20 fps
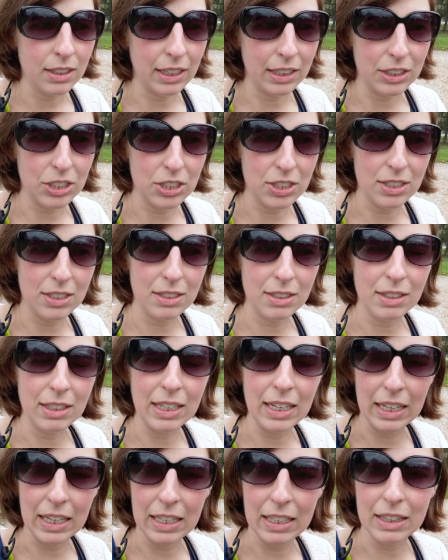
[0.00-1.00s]
like just
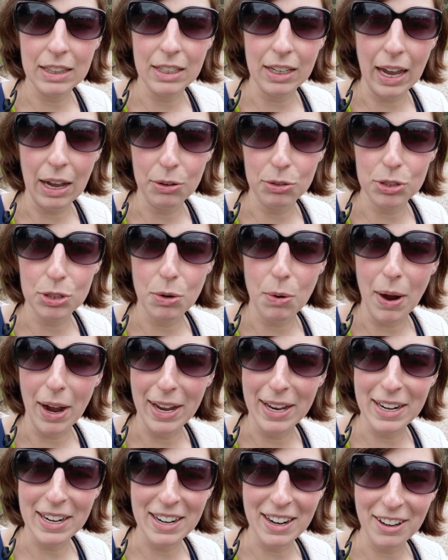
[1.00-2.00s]
getting the house
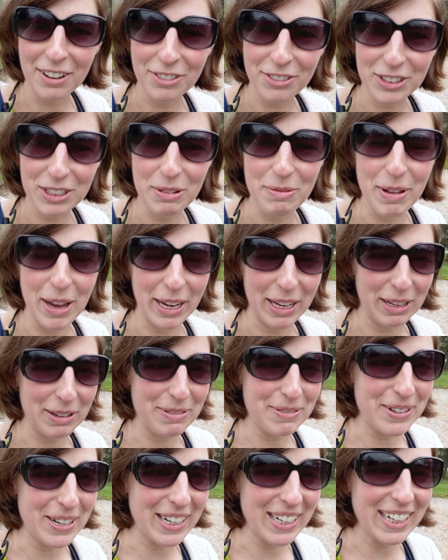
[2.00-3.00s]
quiet enough to make
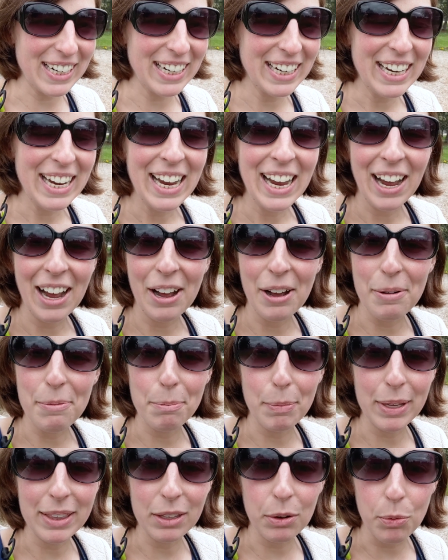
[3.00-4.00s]
it work.
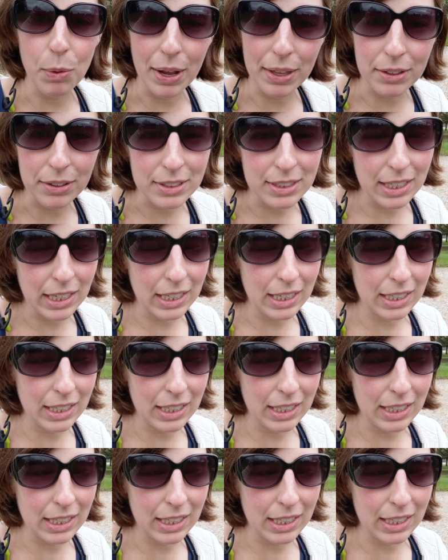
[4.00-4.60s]
Um, but the weather is